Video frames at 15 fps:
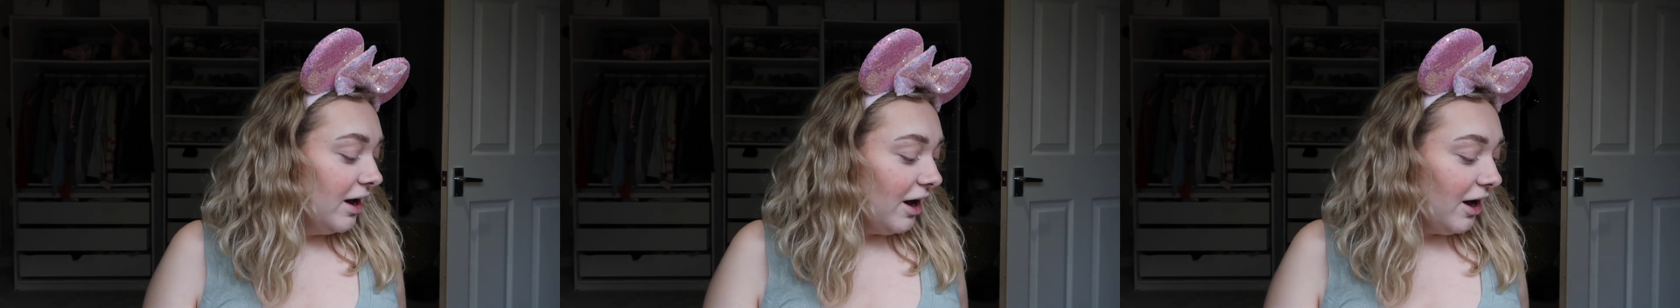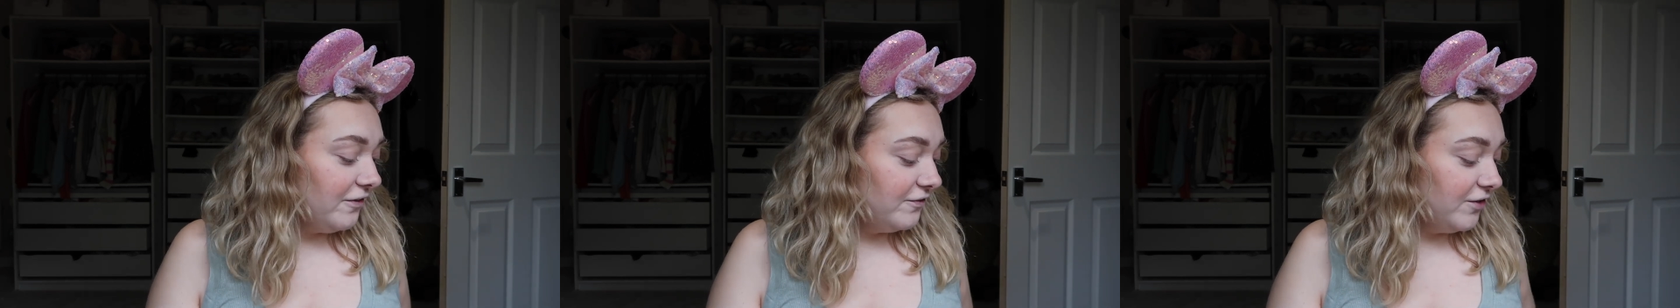
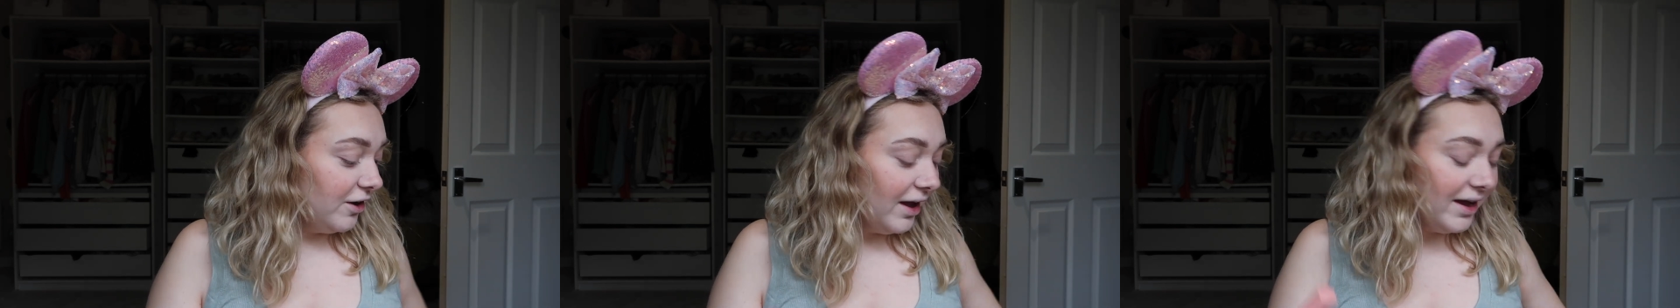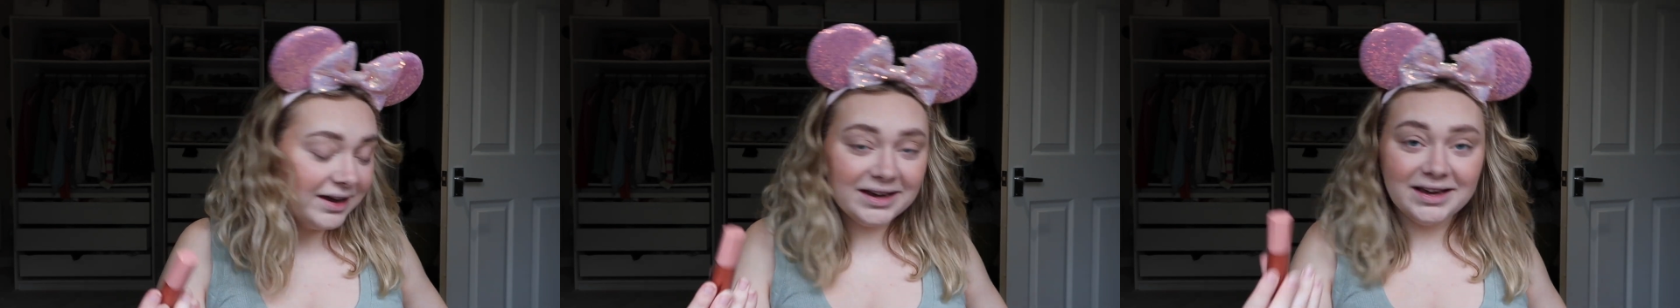I feel
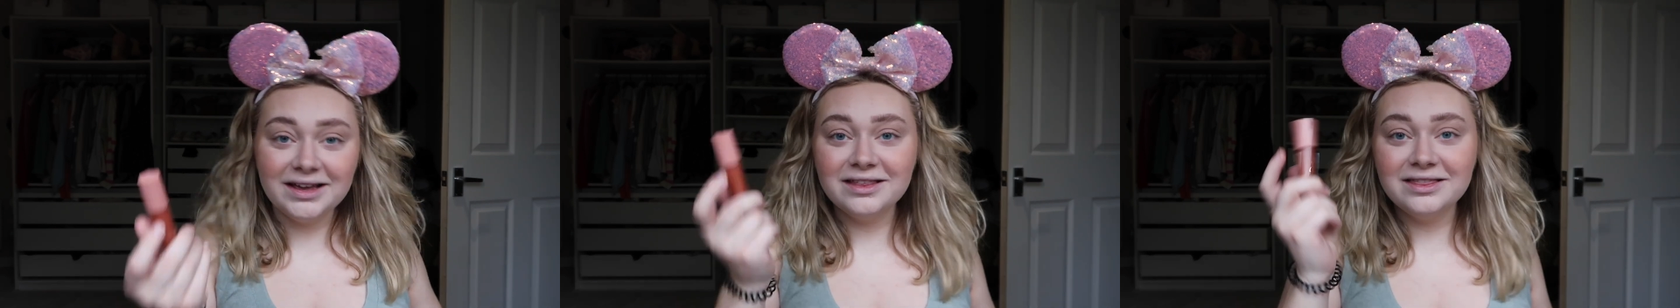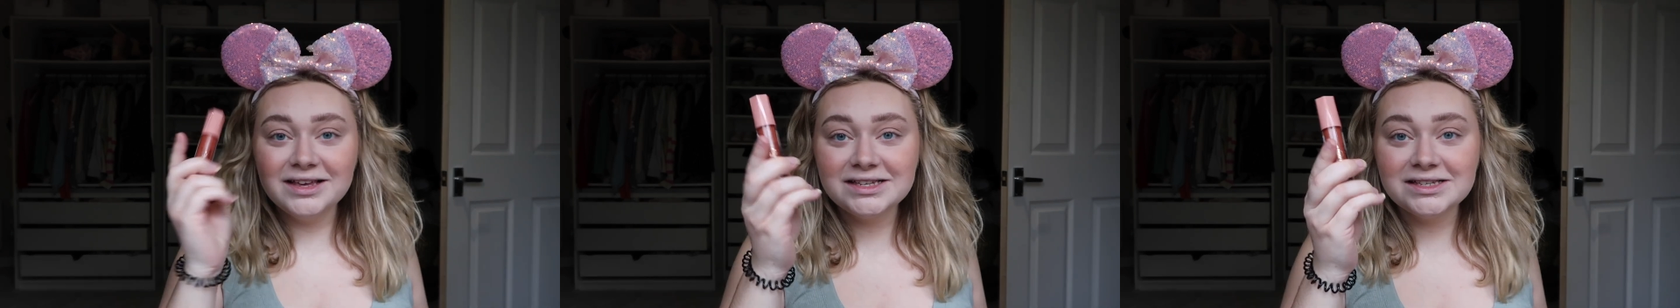like
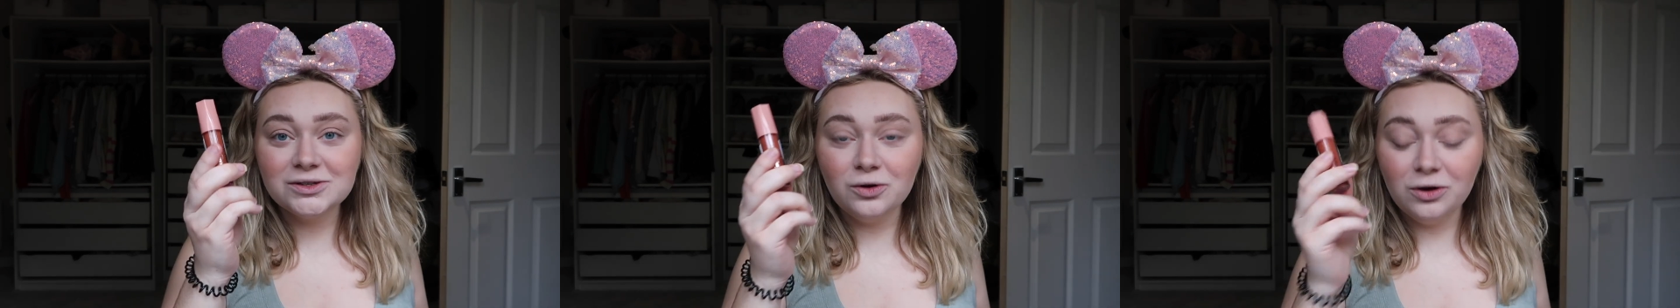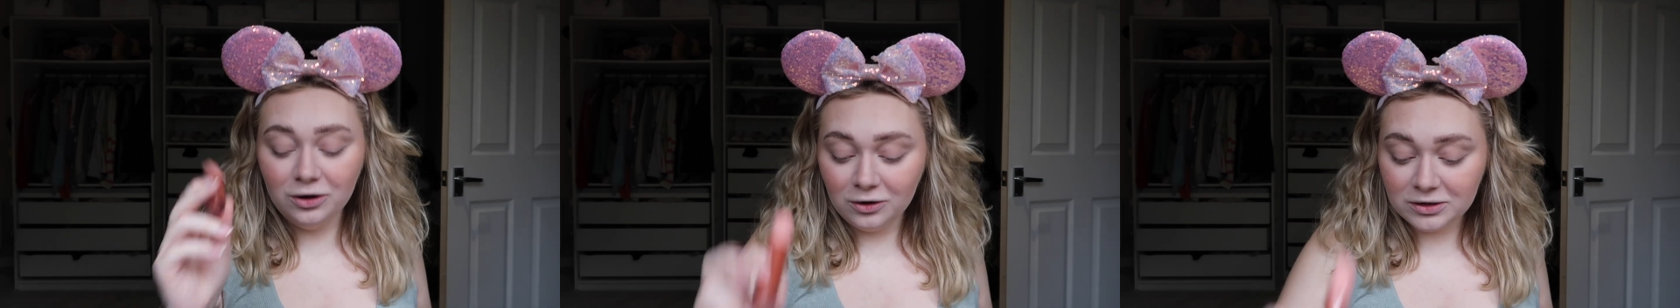this has
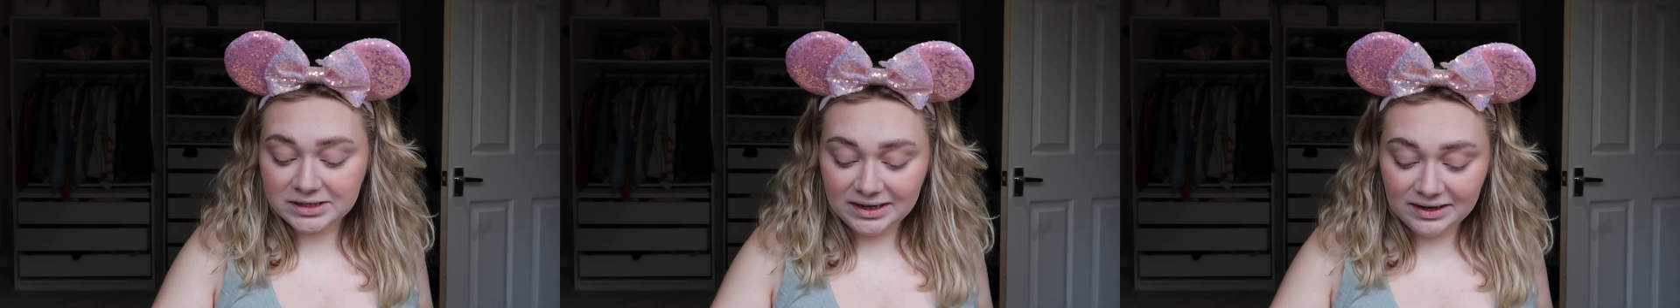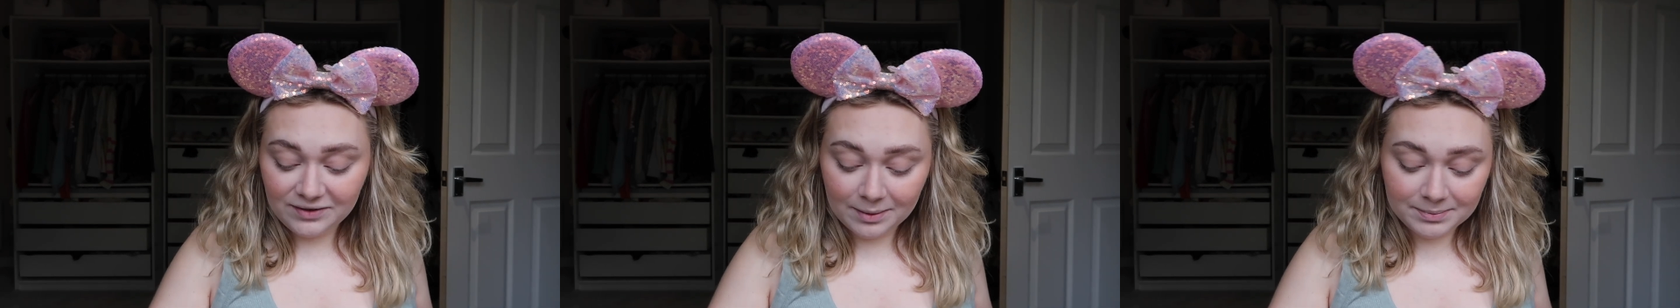got a lot
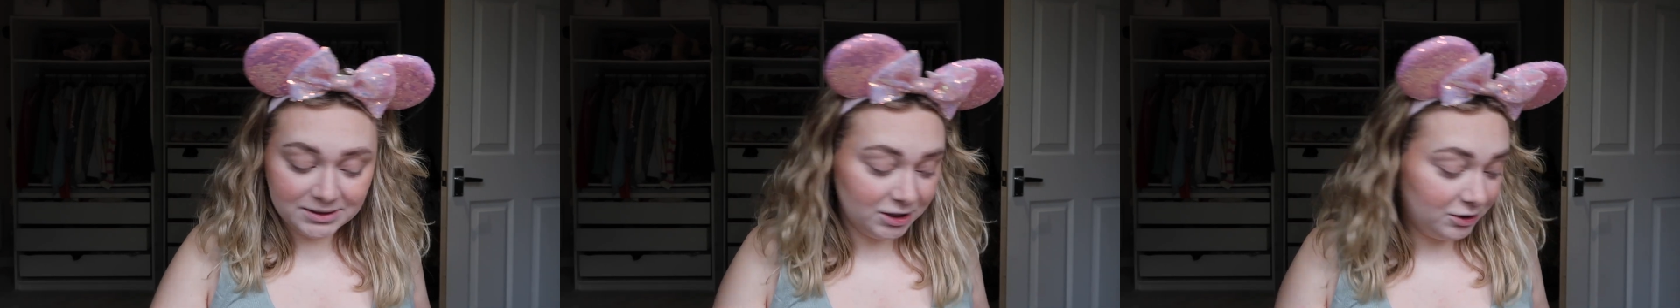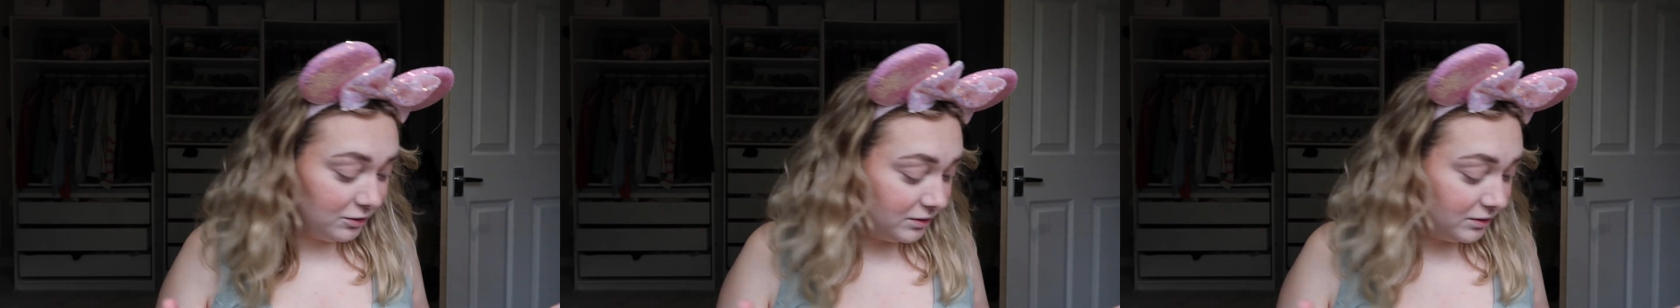to live up to